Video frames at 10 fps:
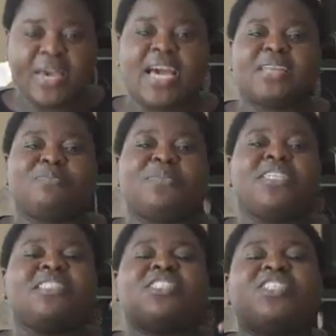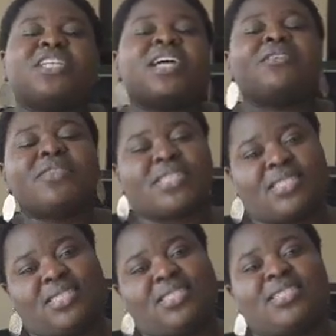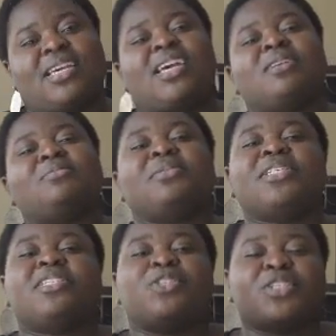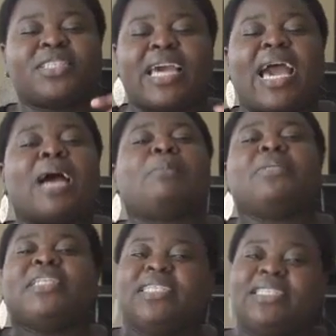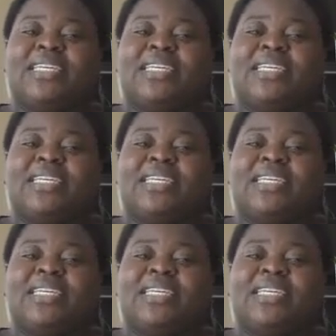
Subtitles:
and be generous and be just happy